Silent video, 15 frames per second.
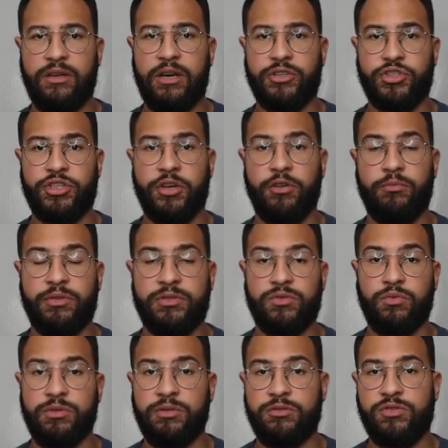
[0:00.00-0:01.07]
shared
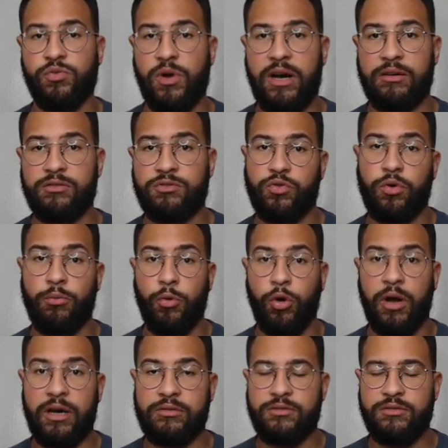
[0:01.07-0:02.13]
between two or more
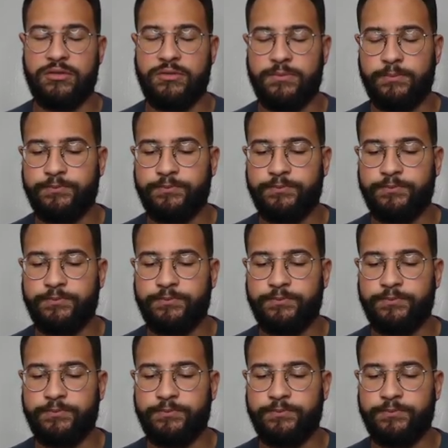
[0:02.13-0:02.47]
houses,